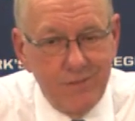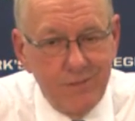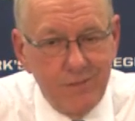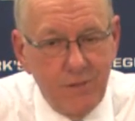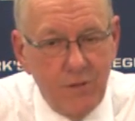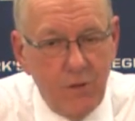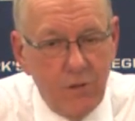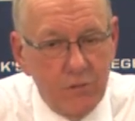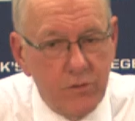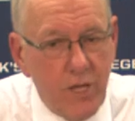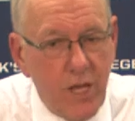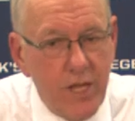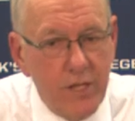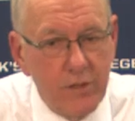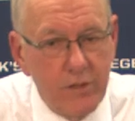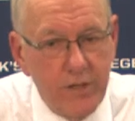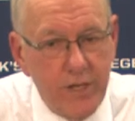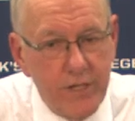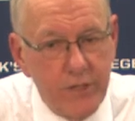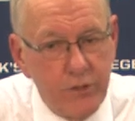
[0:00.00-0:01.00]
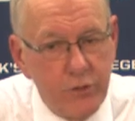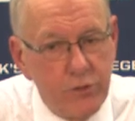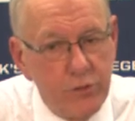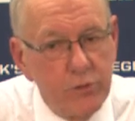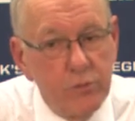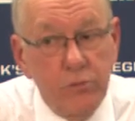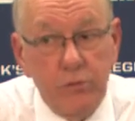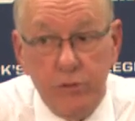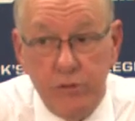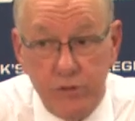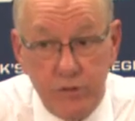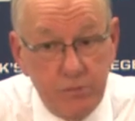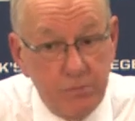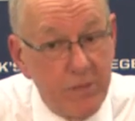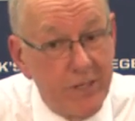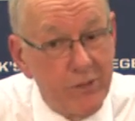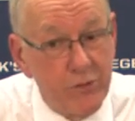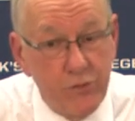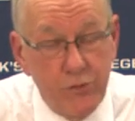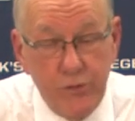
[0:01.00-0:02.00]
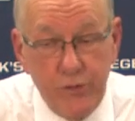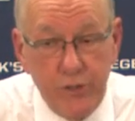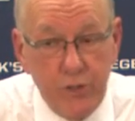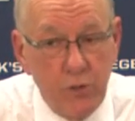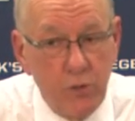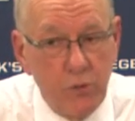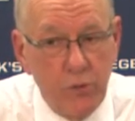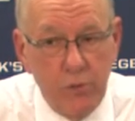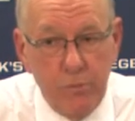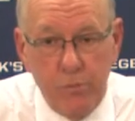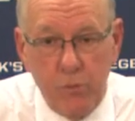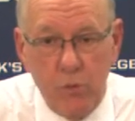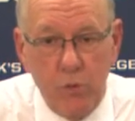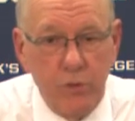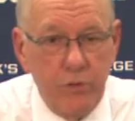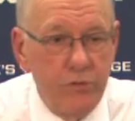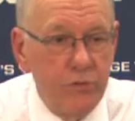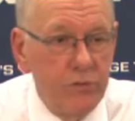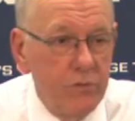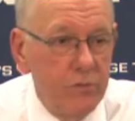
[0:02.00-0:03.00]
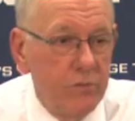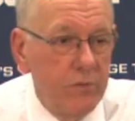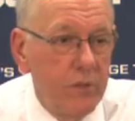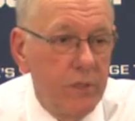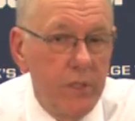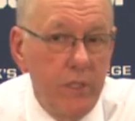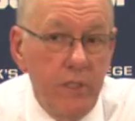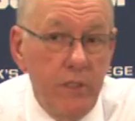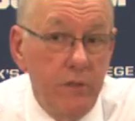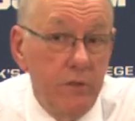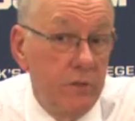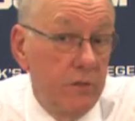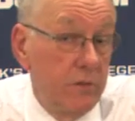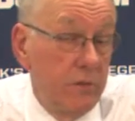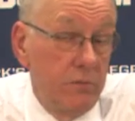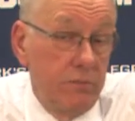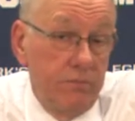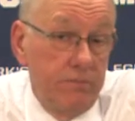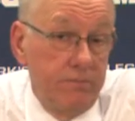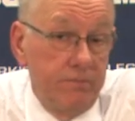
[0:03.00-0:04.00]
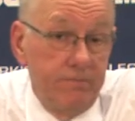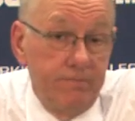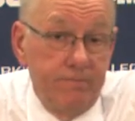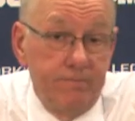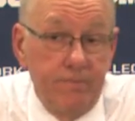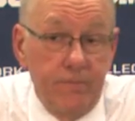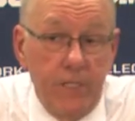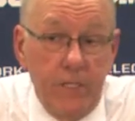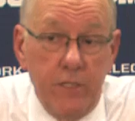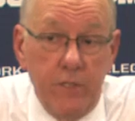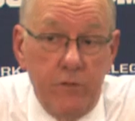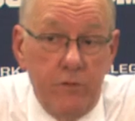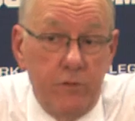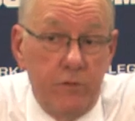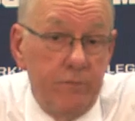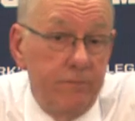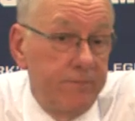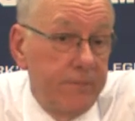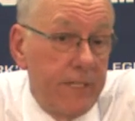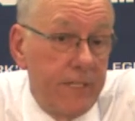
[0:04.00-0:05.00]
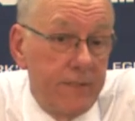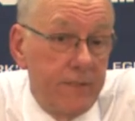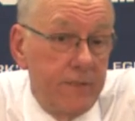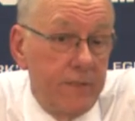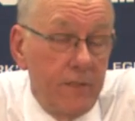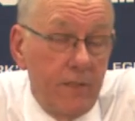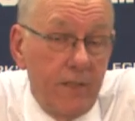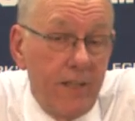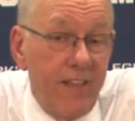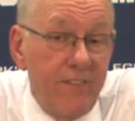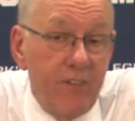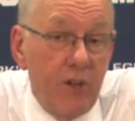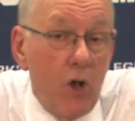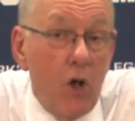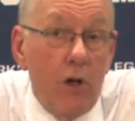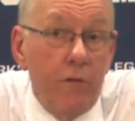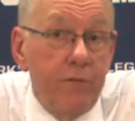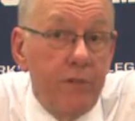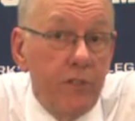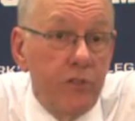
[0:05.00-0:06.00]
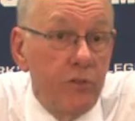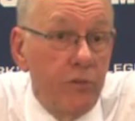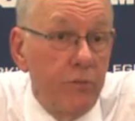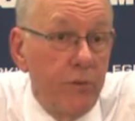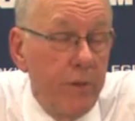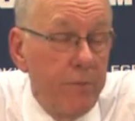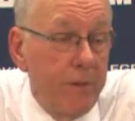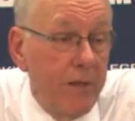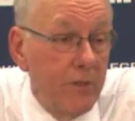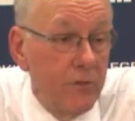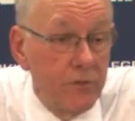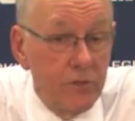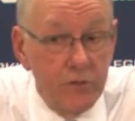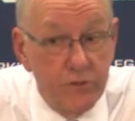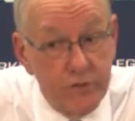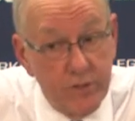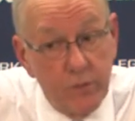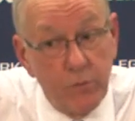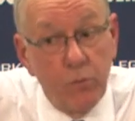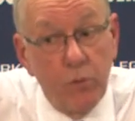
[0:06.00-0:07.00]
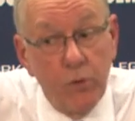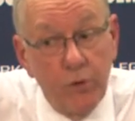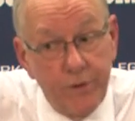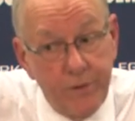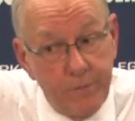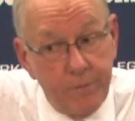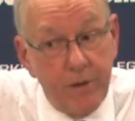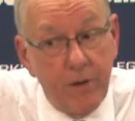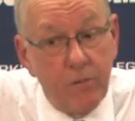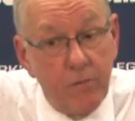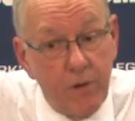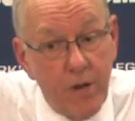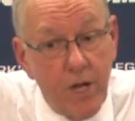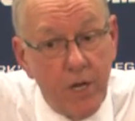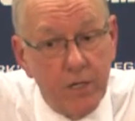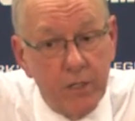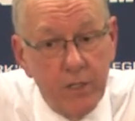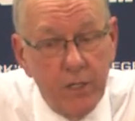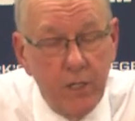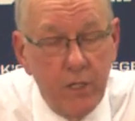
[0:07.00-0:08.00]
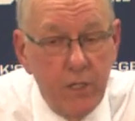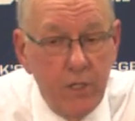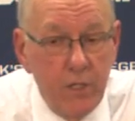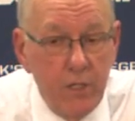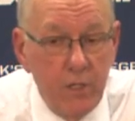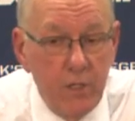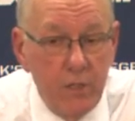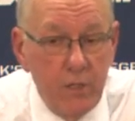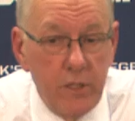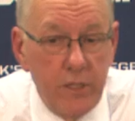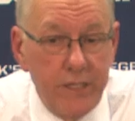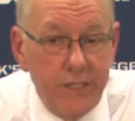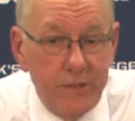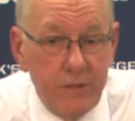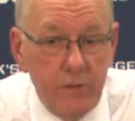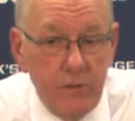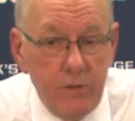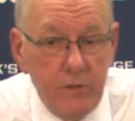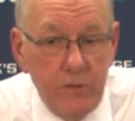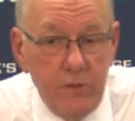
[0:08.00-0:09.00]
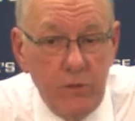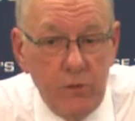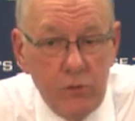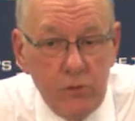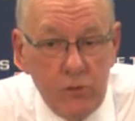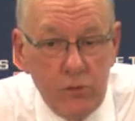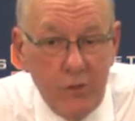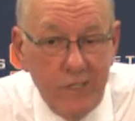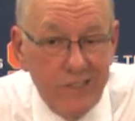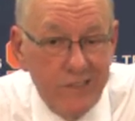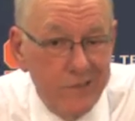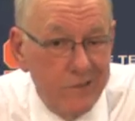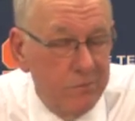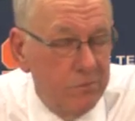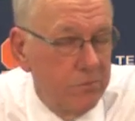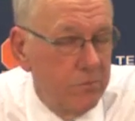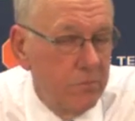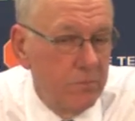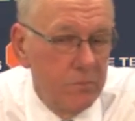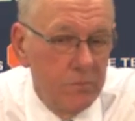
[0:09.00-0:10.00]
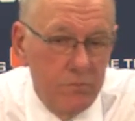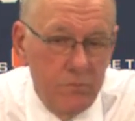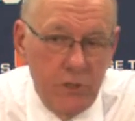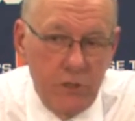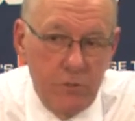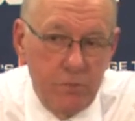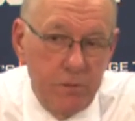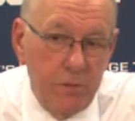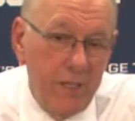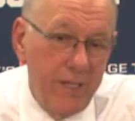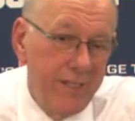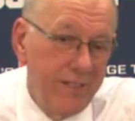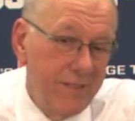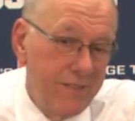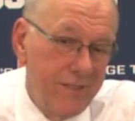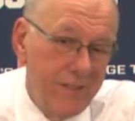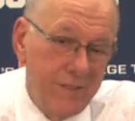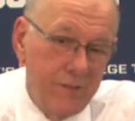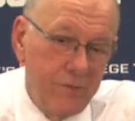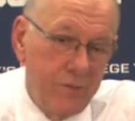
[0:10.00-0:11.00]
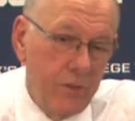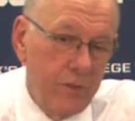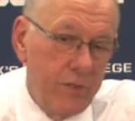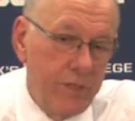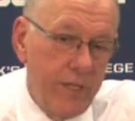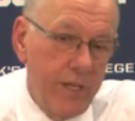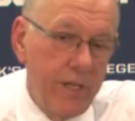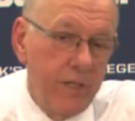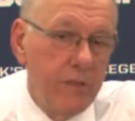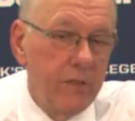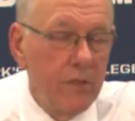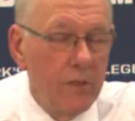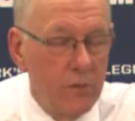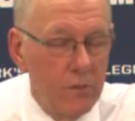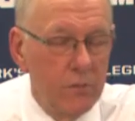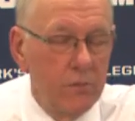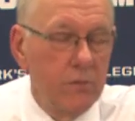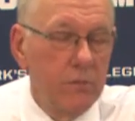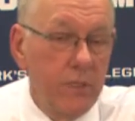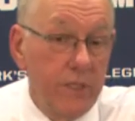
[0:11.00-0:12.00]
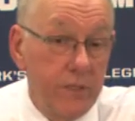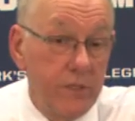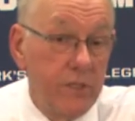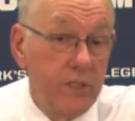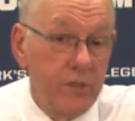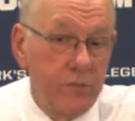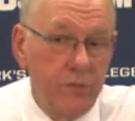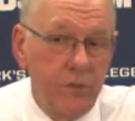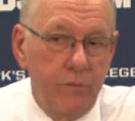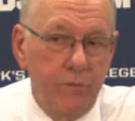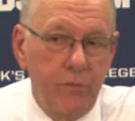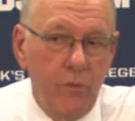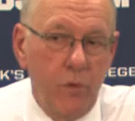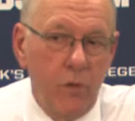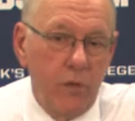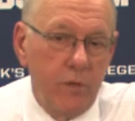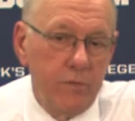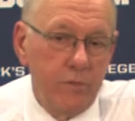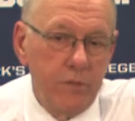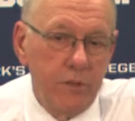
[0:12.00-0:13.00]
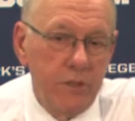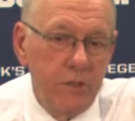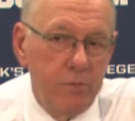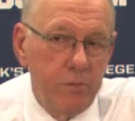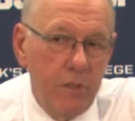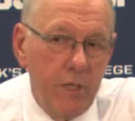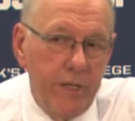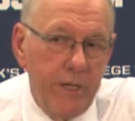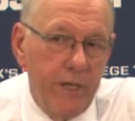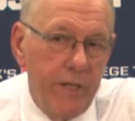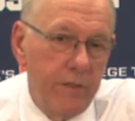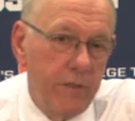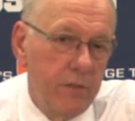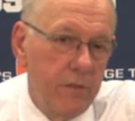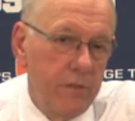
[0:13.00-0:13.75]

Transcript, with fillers: all Tyler had to do was just make sure you go to the boards, and he's he's it's 11 offensive rebounds because they're worried about rock, and you know Chris is playing six foot ten or oh, like six foot four. He's playing at